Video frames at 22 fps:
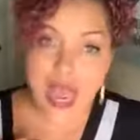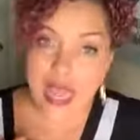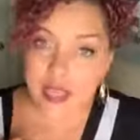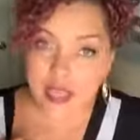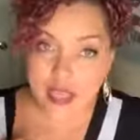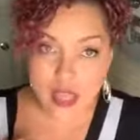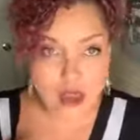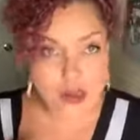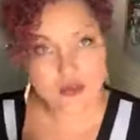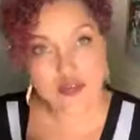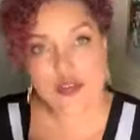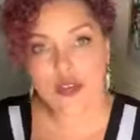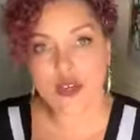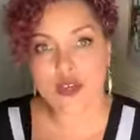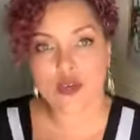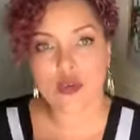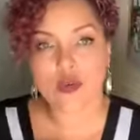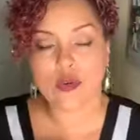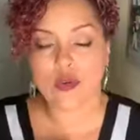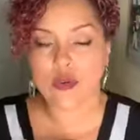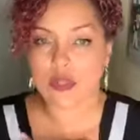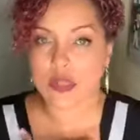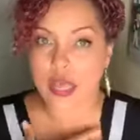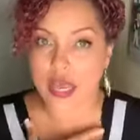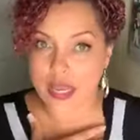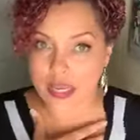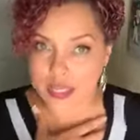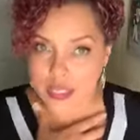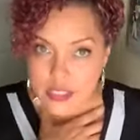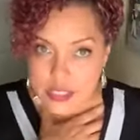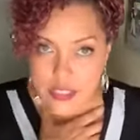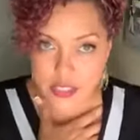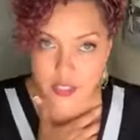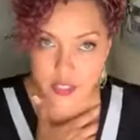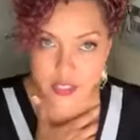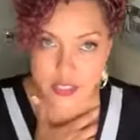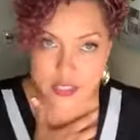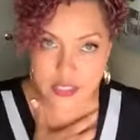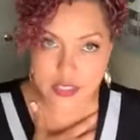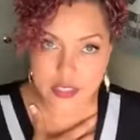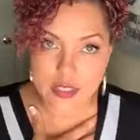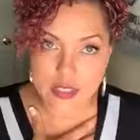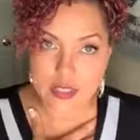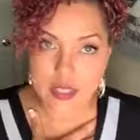I love you, like
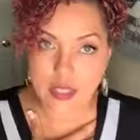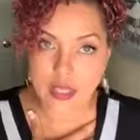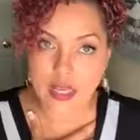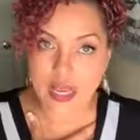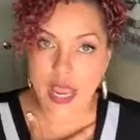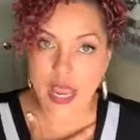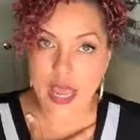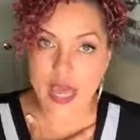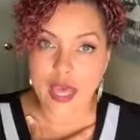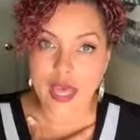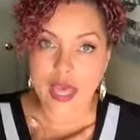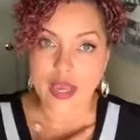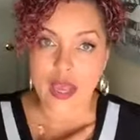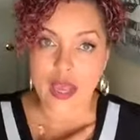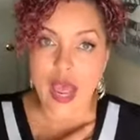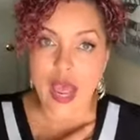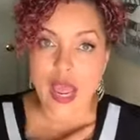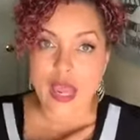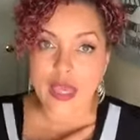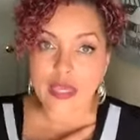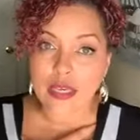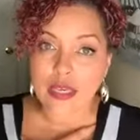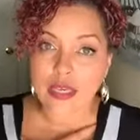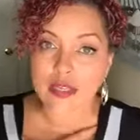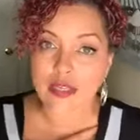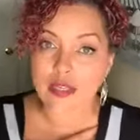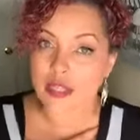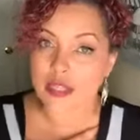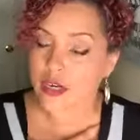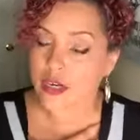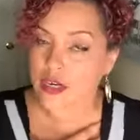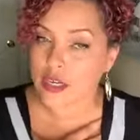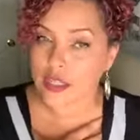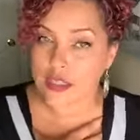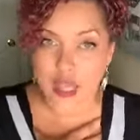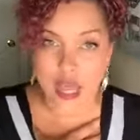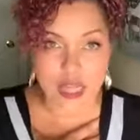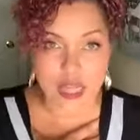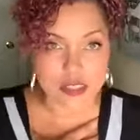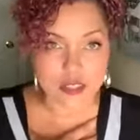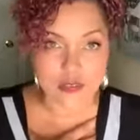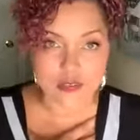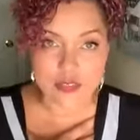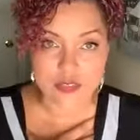seriously, and I can, there are
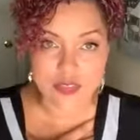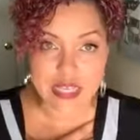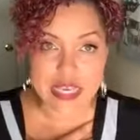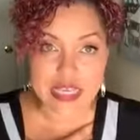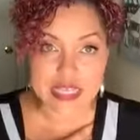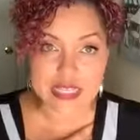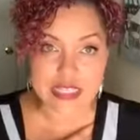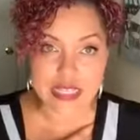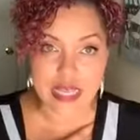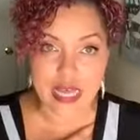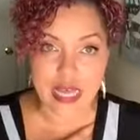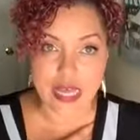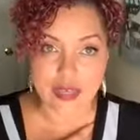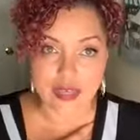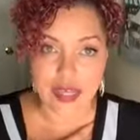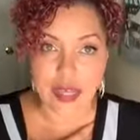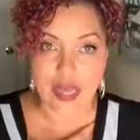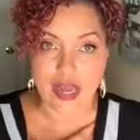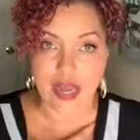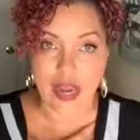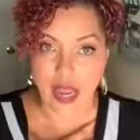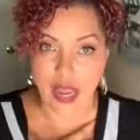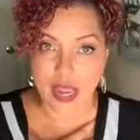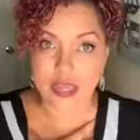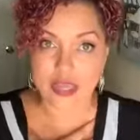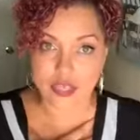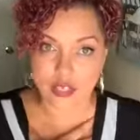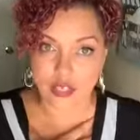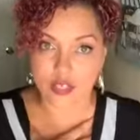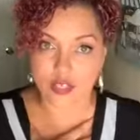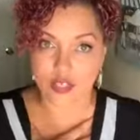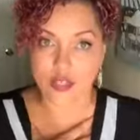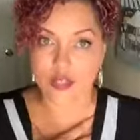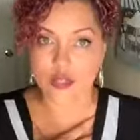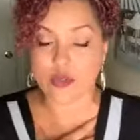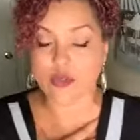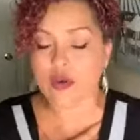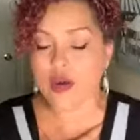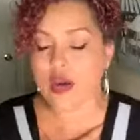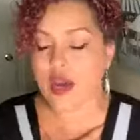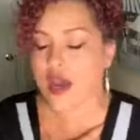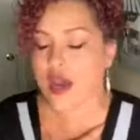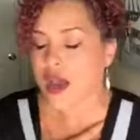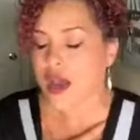lots of things that, that I can
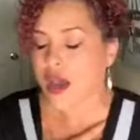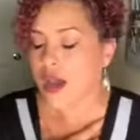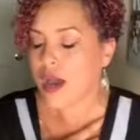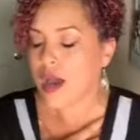do.